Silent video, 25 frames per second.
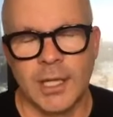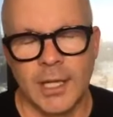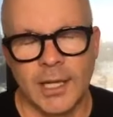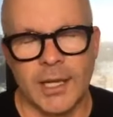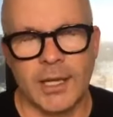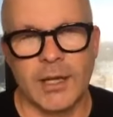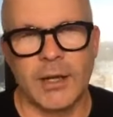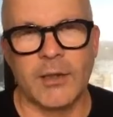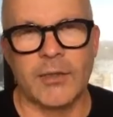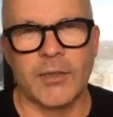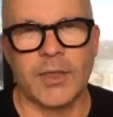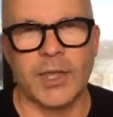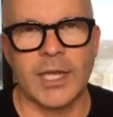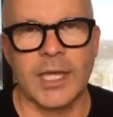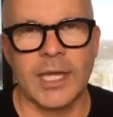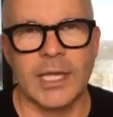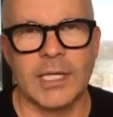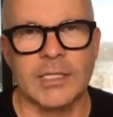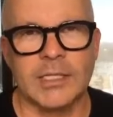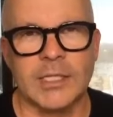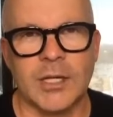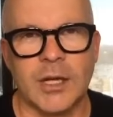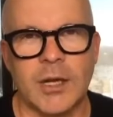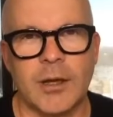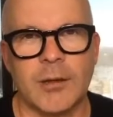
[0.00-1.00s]
And I think
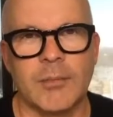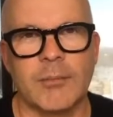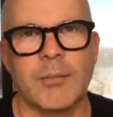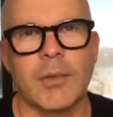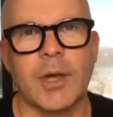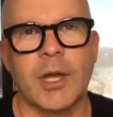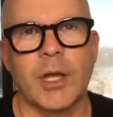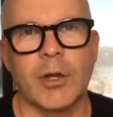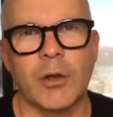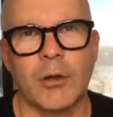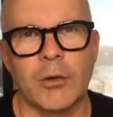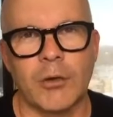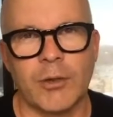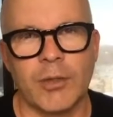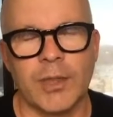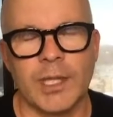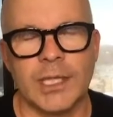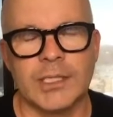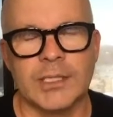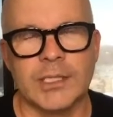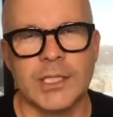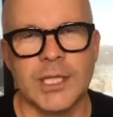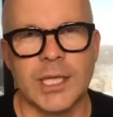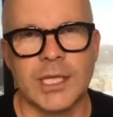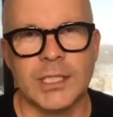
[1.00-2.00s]
in time, a lot of
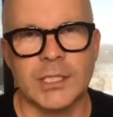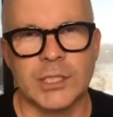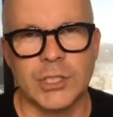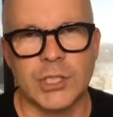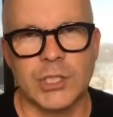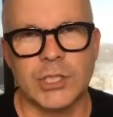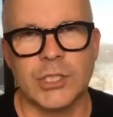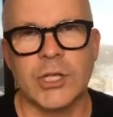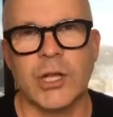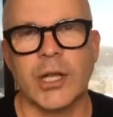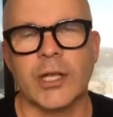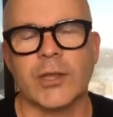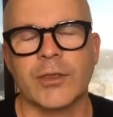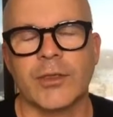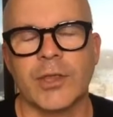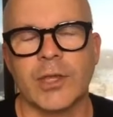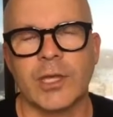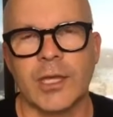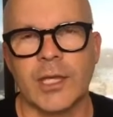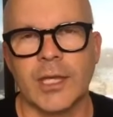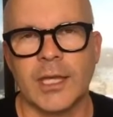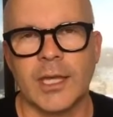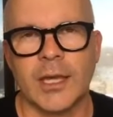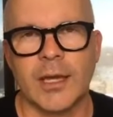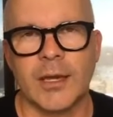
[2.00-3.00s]
these things, just like
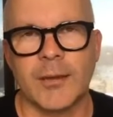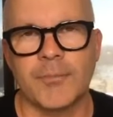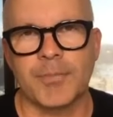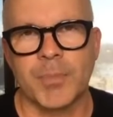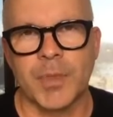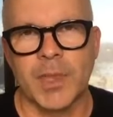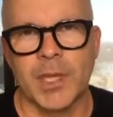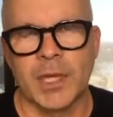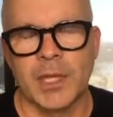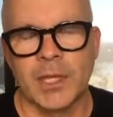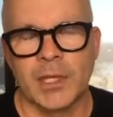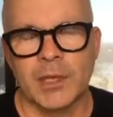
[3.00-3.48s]
the um,